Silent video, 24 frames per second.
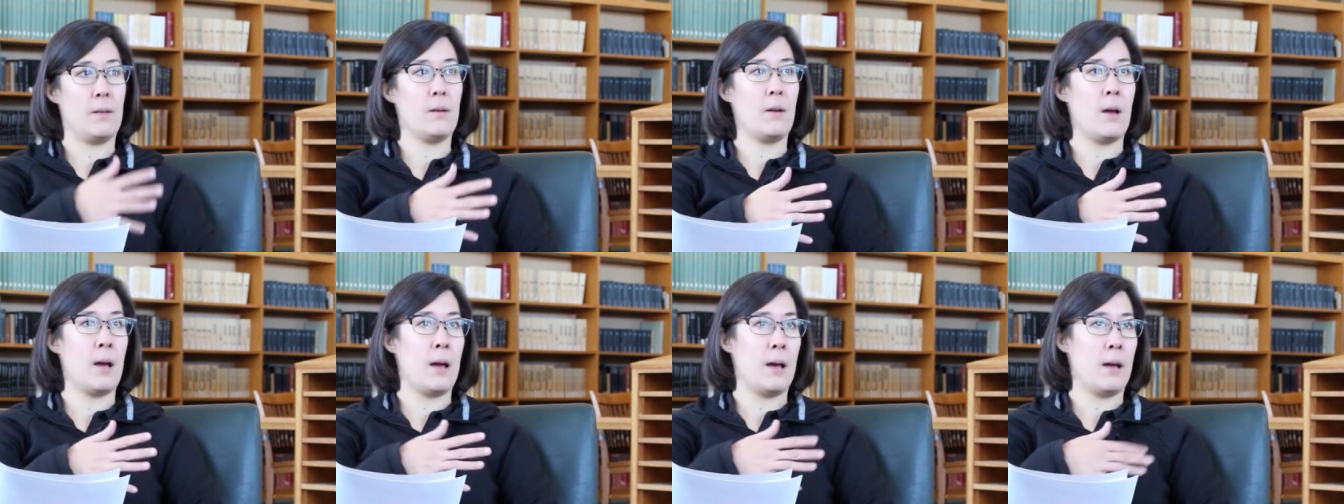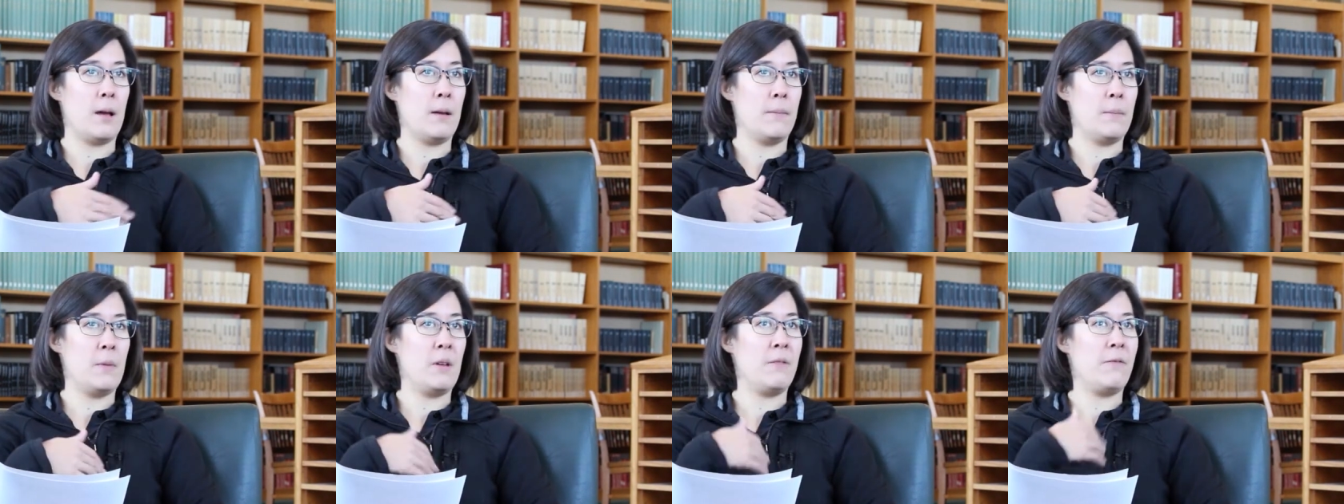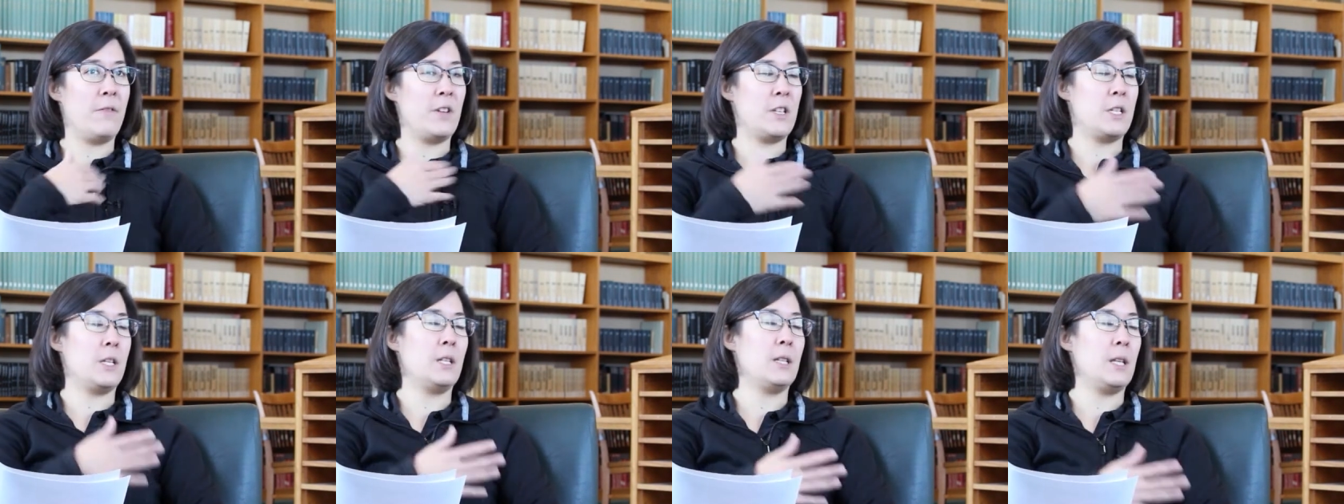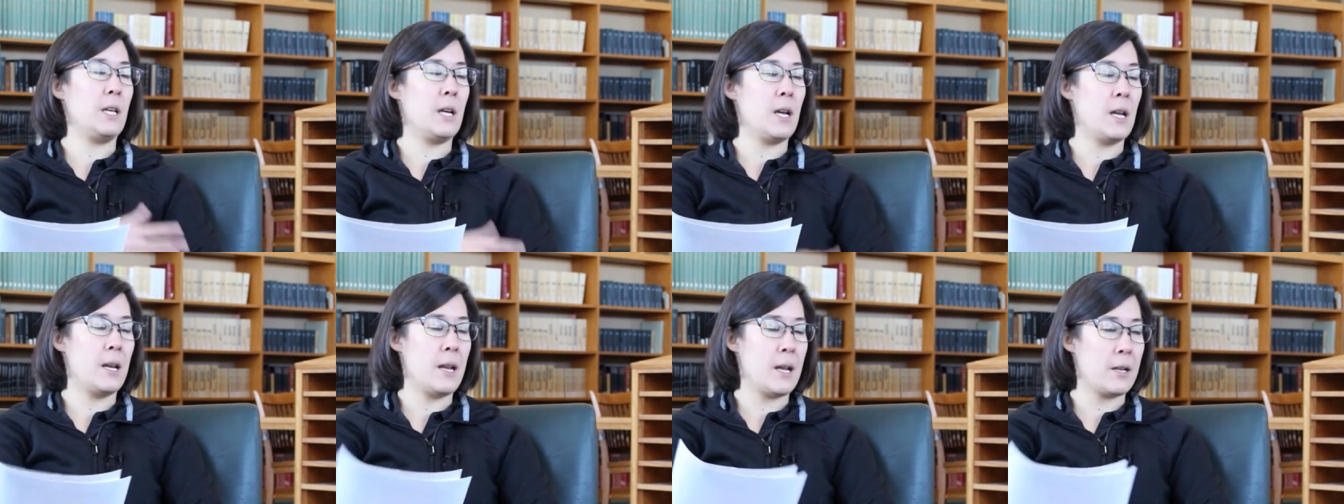
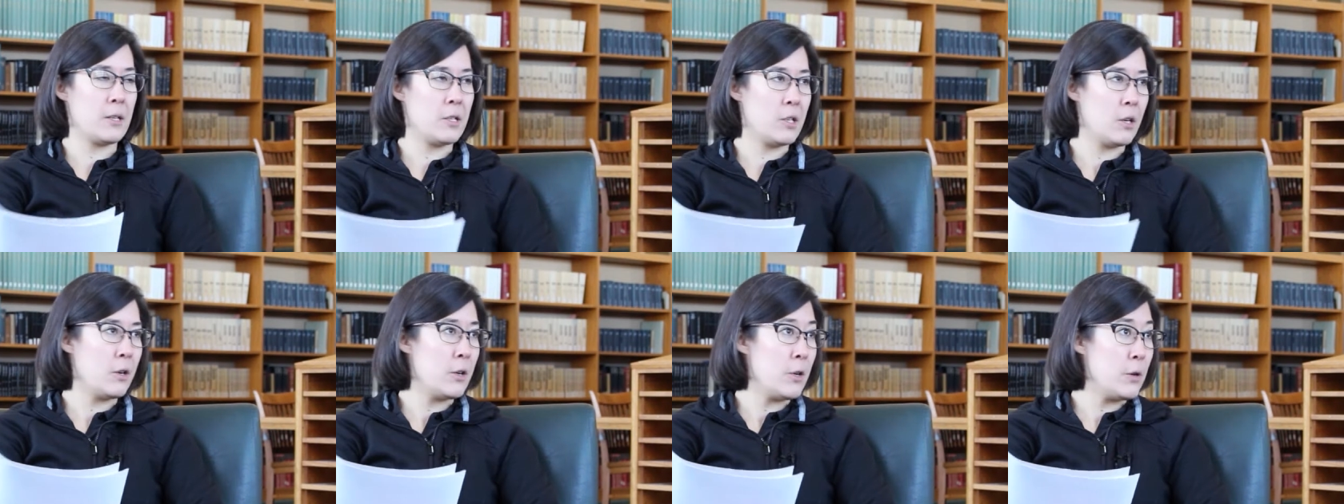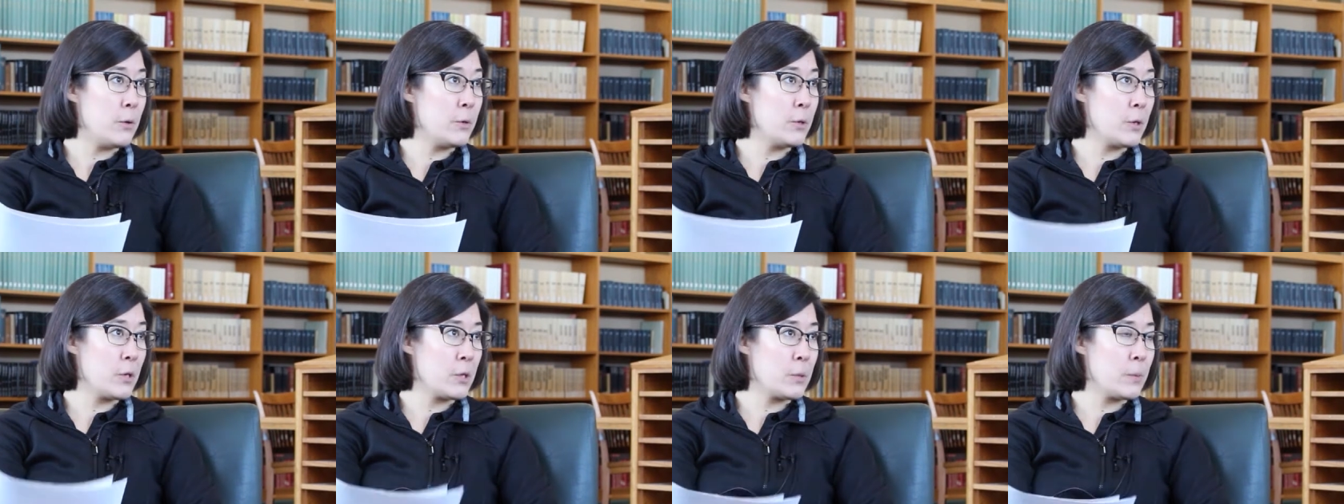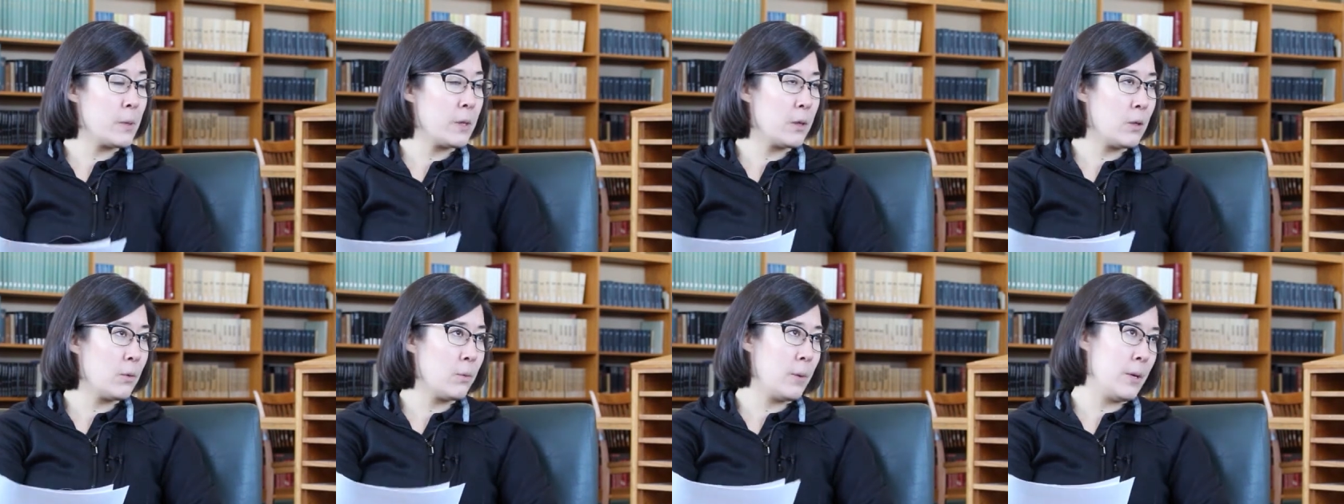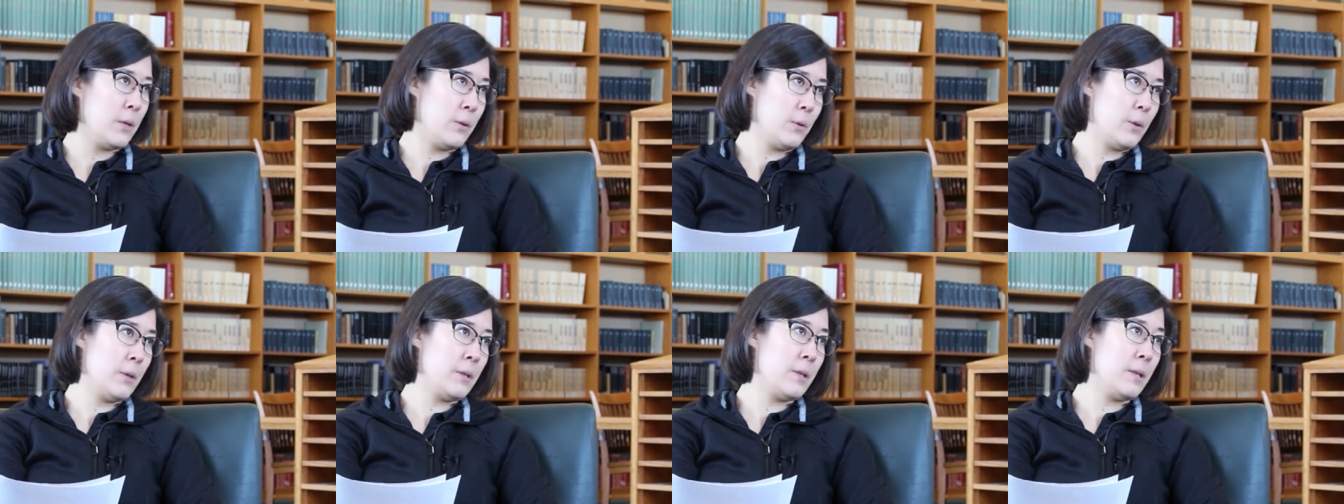efficiently connects our users with the
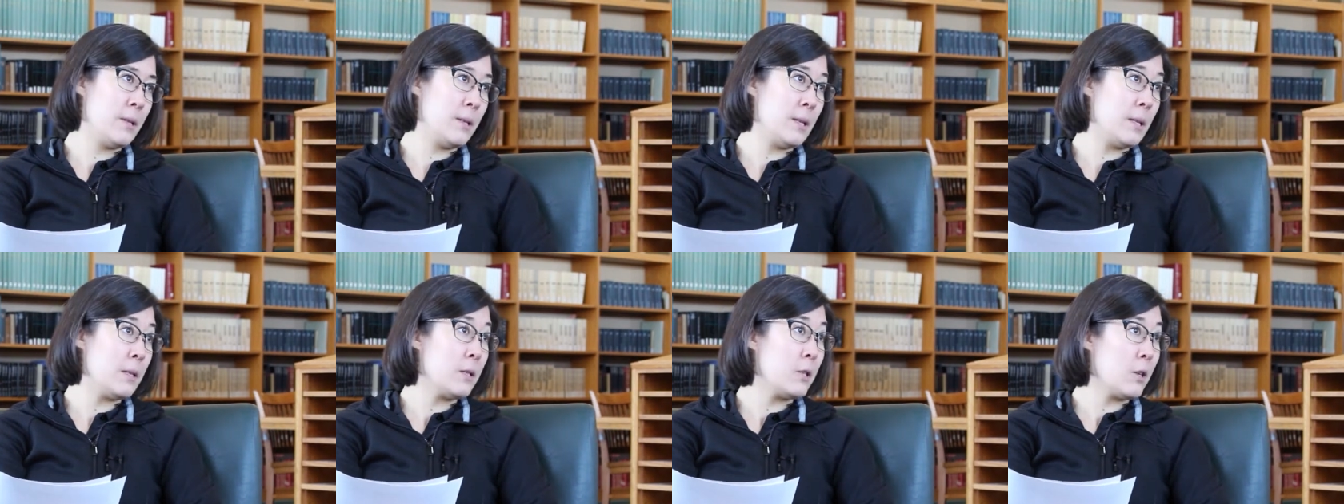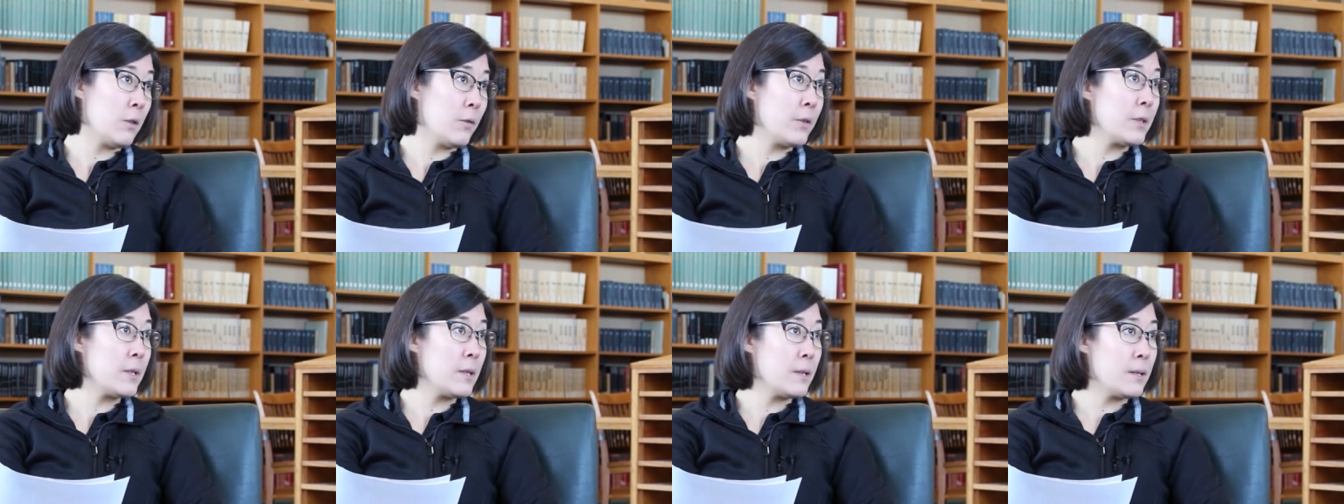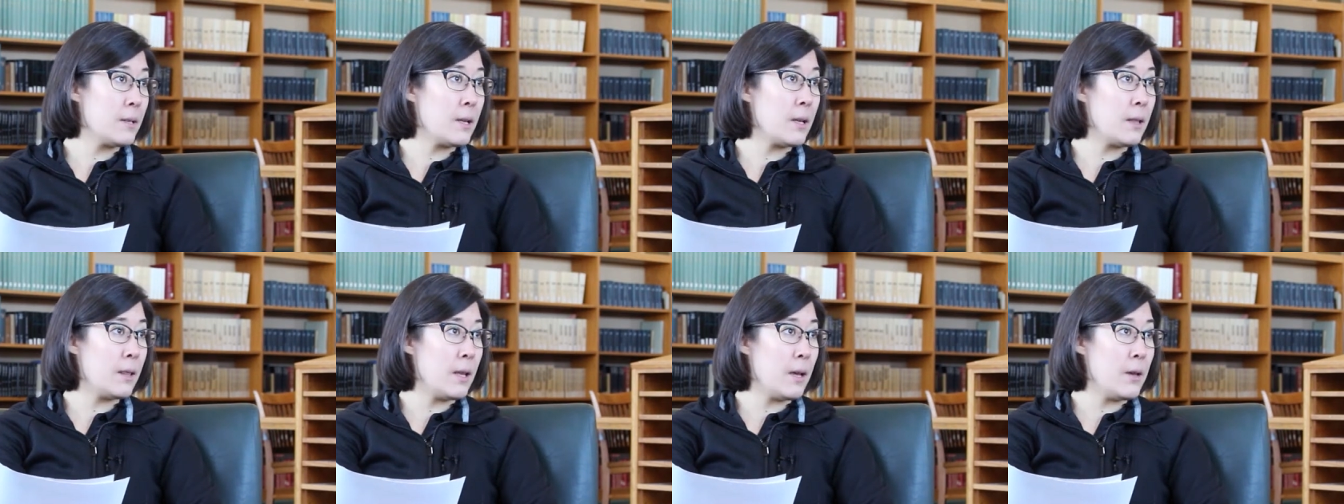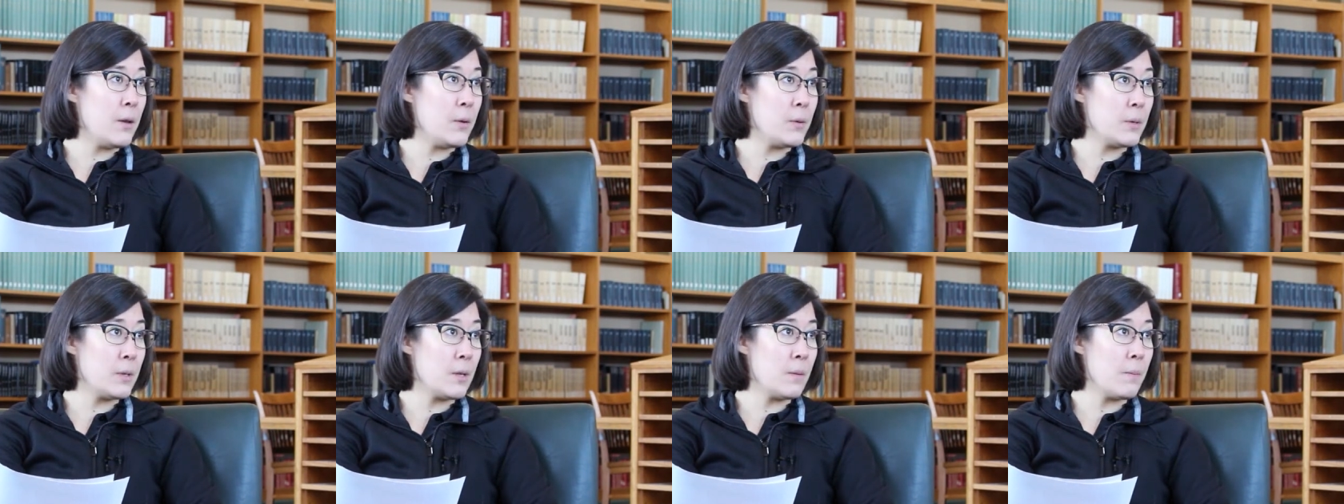resources and services that they
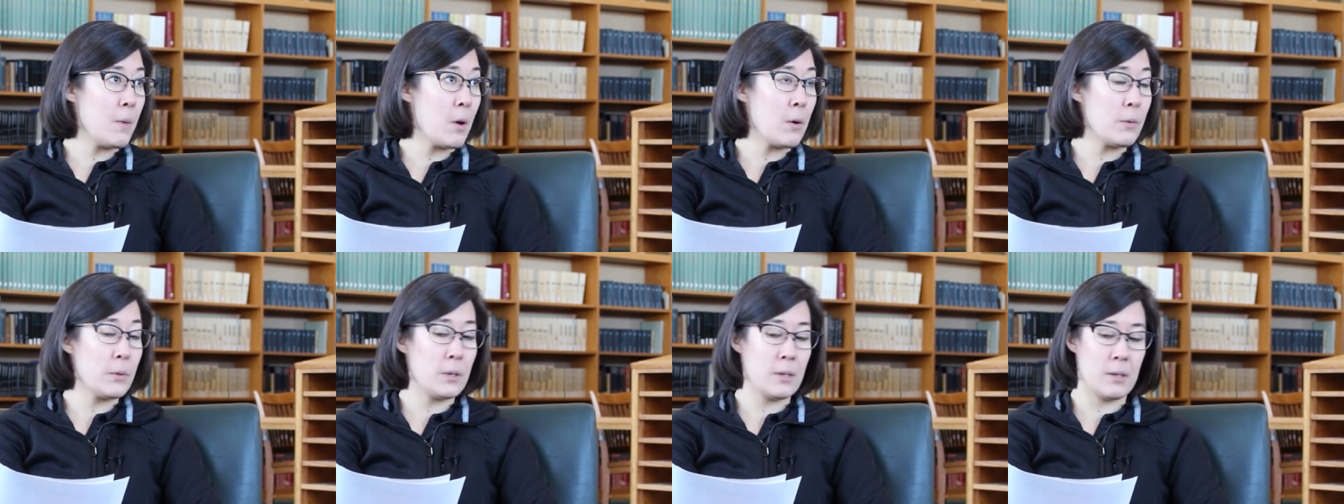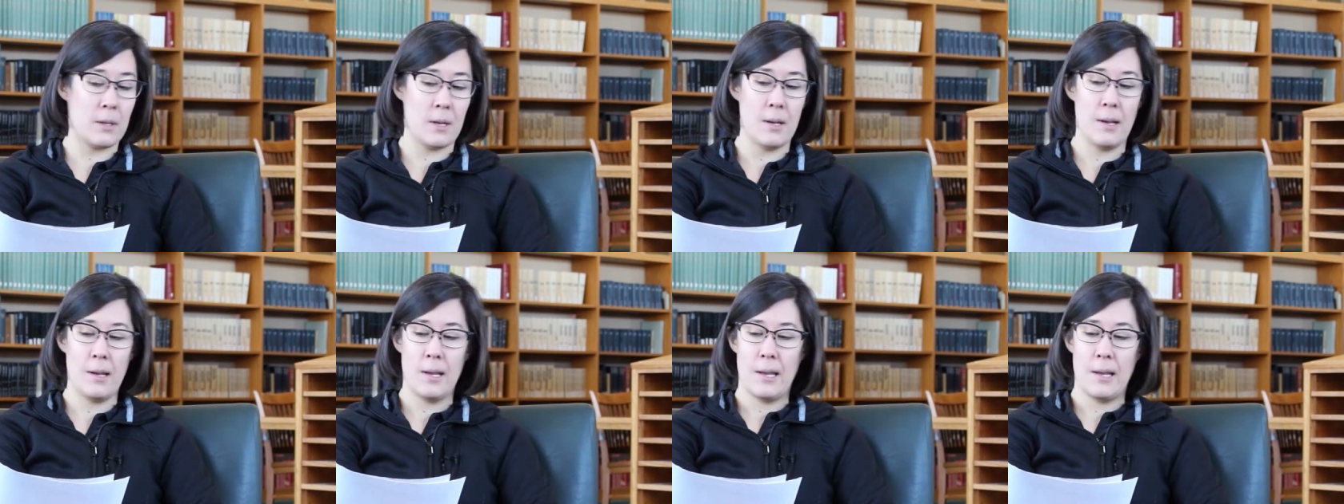use the most.